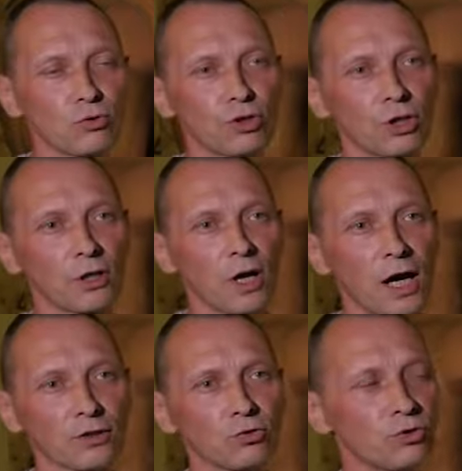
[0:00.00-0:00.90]
hands,
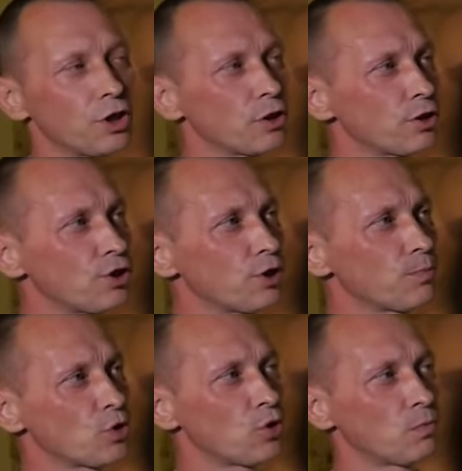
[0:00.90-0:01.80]
make one
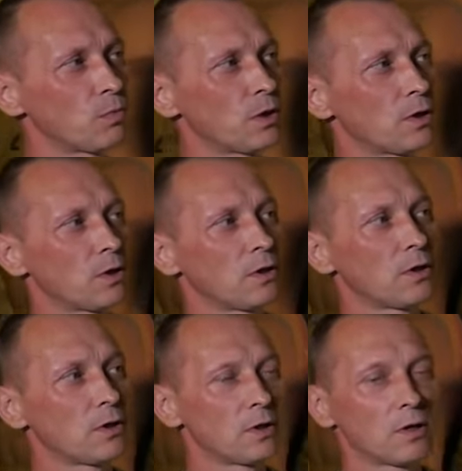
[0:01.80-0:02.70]
with edge of the
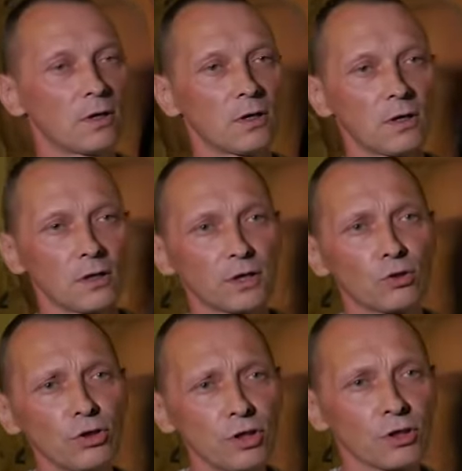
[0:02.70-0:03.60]
palm,
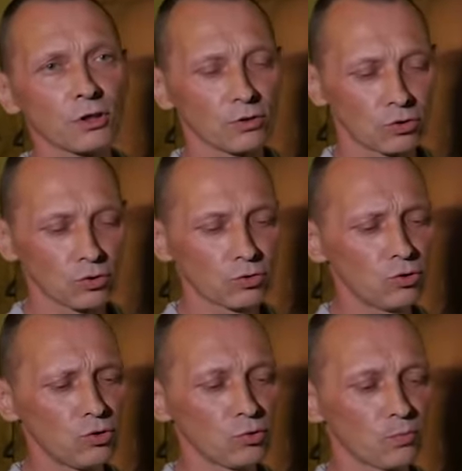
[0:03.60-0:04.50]
the other with
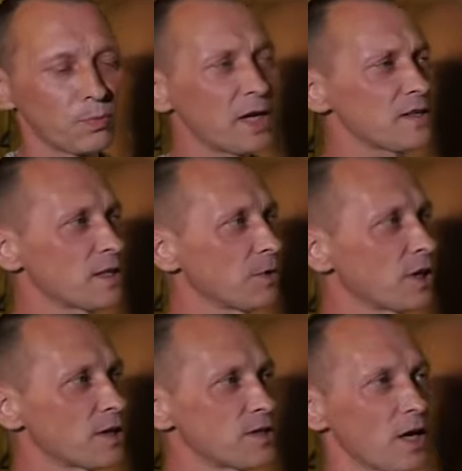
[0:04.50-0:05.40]
the metacarpal
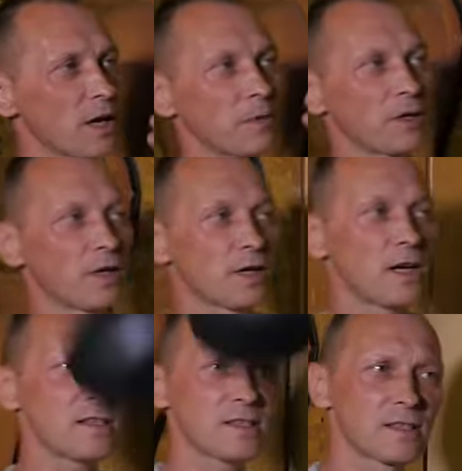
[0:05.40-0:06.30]
bones.
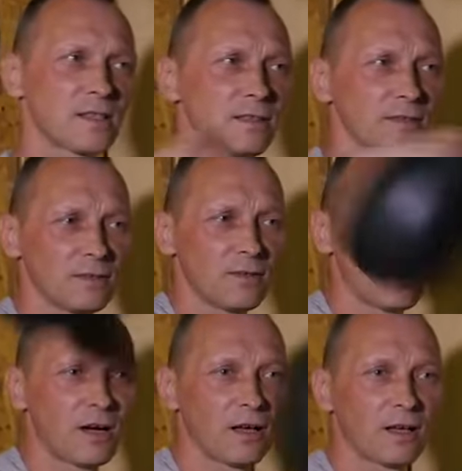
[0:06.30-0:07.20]
One,
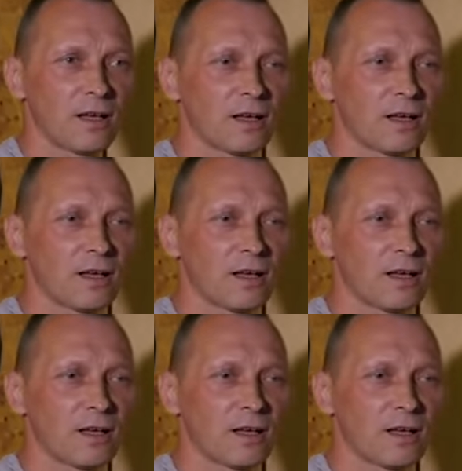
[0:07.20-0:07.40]
two.